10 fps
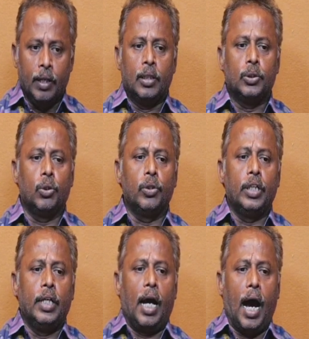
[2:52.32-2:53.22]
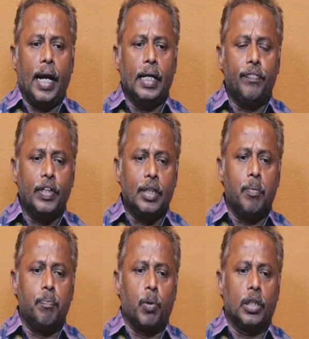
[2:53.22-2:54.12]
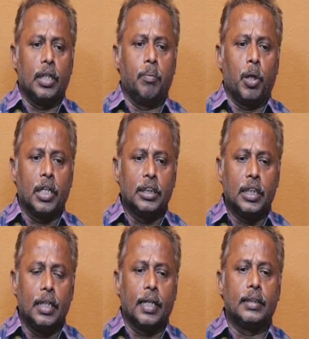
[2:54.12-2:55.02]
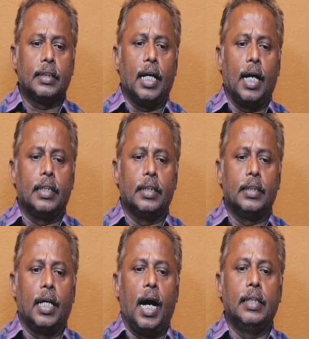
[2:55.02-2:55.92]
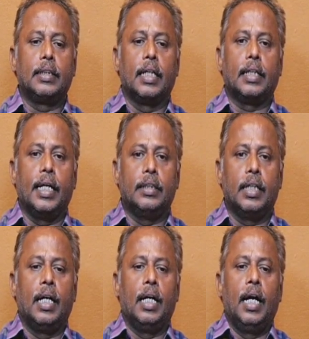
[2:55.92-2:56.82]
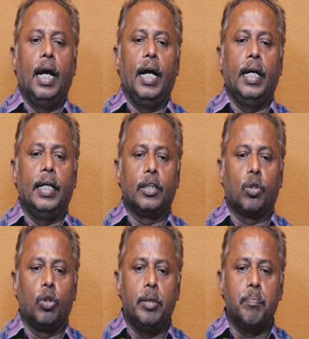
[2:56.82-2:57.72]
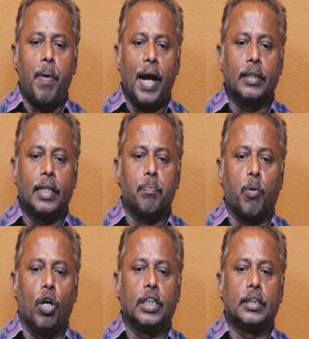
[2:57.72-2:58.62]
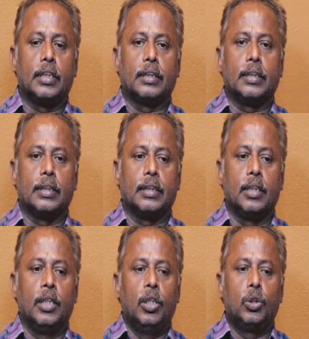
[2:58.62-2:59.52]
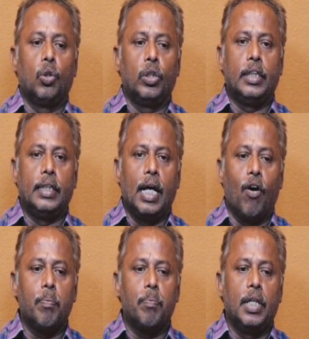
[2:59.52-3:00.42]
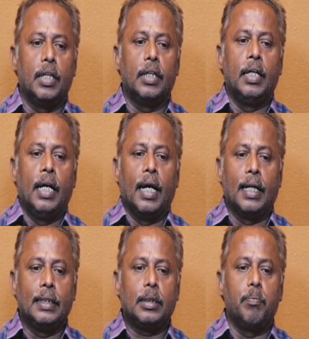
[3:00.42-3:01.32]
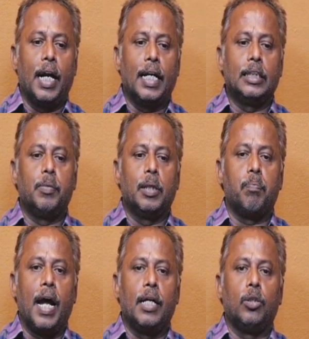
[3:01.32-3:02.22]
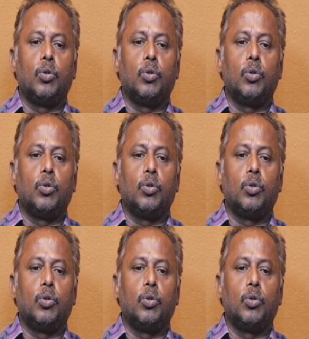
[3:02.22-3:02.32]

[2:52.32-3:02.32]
So identify the potential risk and uncertain it could impact the project success. So it develop the risk management plan